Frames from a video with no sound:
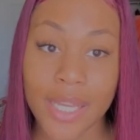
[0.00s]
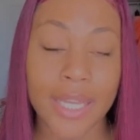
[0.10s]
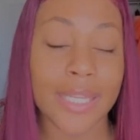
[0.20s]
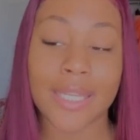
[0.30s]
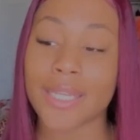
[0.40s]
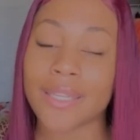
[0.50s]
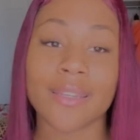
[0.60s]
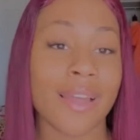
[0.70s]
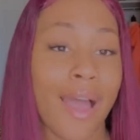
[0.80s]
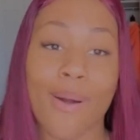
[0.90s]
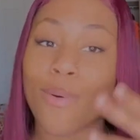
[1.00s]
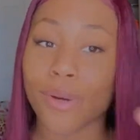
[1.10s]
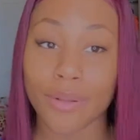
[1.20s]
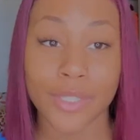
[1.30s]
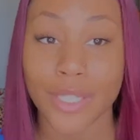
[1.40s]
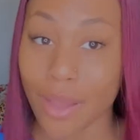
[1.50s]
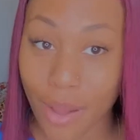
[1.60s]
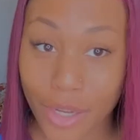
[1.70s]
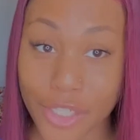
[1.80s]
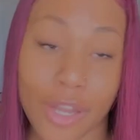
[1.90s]
I owe it all to
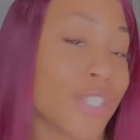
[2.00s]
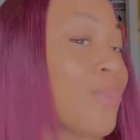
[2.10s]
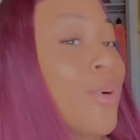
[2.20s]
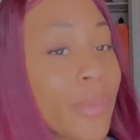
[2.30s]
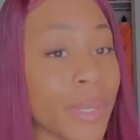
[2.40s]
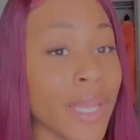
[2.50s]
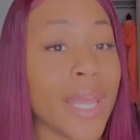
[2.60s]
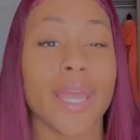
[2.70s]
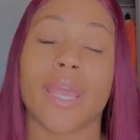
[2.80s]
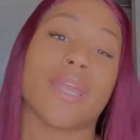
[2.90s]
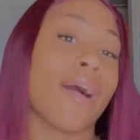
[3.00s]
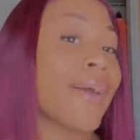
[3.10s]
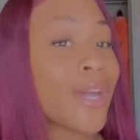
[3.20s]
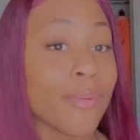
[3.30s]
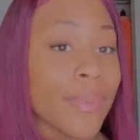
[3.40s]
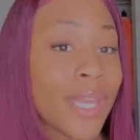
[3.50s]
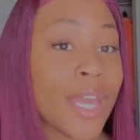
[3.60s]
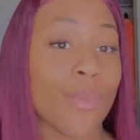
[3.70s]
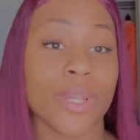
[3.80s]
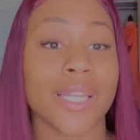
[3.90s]
y'all, because y'all support me and y'all help me
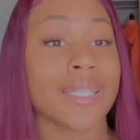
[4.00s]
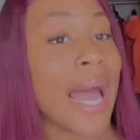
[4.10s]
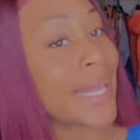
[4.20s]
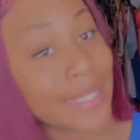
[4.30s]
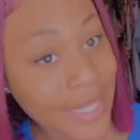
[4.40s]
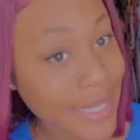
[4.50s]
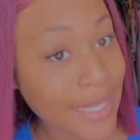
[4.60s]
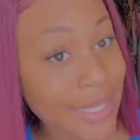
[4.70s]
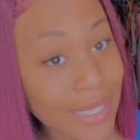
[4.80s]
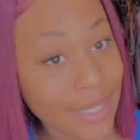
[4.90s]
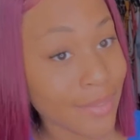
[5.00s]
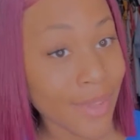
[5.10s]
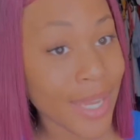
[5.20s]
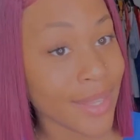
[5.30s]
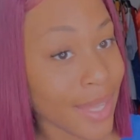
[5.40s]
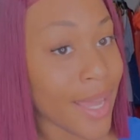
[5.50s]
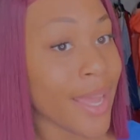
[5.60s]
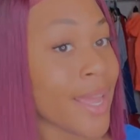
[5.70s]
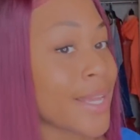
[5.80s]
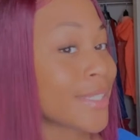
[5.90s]
with these ideas and stuff like that.
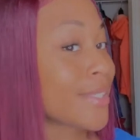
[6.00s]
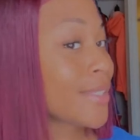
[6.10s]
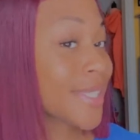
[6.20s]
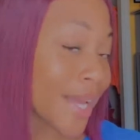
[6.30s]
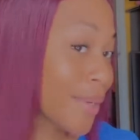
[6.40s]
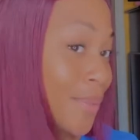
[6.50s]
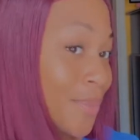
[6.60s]
So